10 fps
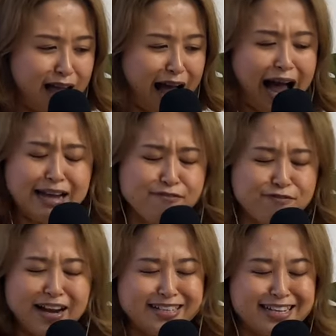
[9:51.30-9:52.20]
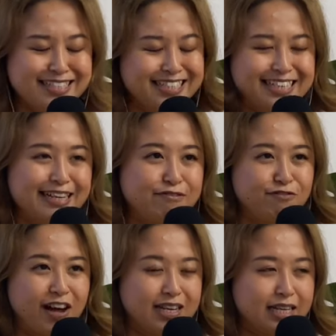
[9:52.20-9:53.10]
I find that sinking
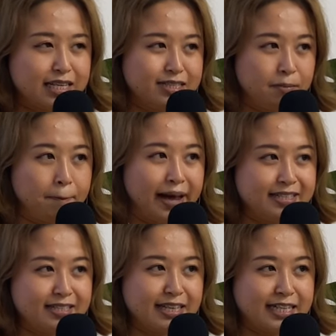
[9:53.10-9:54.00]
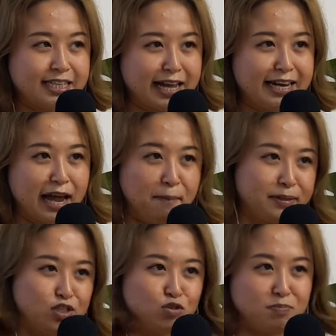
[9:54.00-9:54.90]
fund is the best thing that
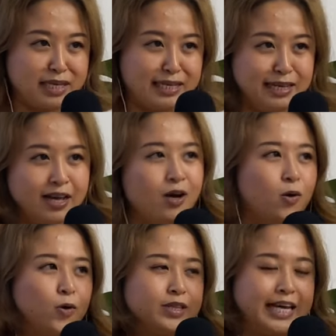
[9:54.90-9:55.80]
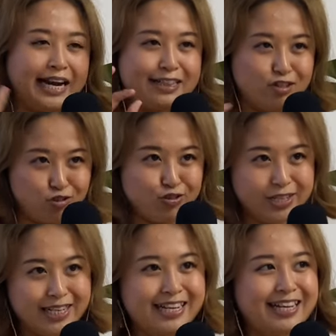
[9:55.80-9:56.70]
happened to me or that I
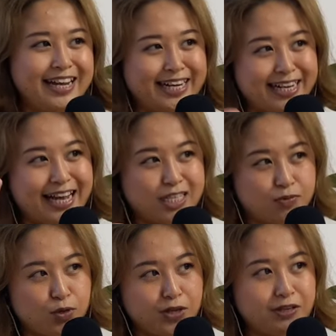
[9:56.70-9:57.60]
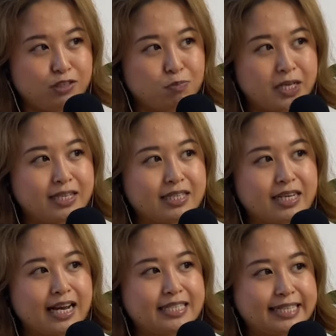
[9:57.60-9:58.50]
learned in the last few years, because it
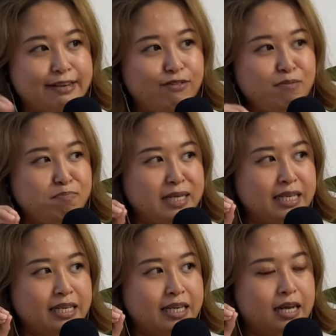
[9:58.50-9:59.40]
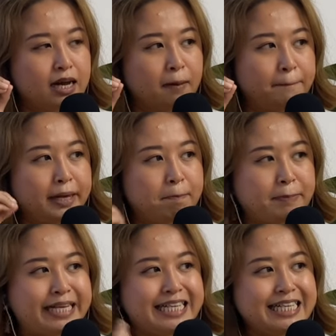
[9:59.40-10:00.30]
has given me a big
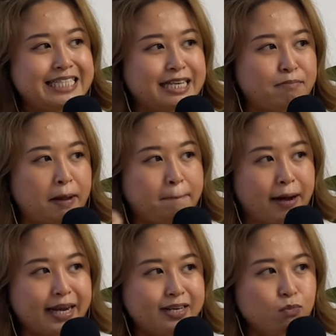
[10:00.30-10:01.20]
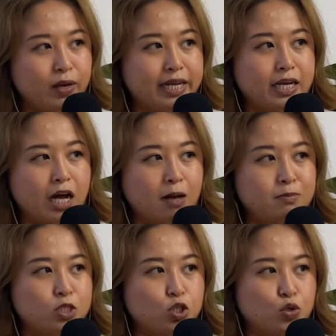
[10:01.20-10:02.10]
piece in my mind when it
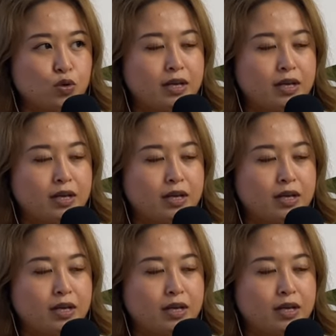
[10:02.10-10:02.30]
comes to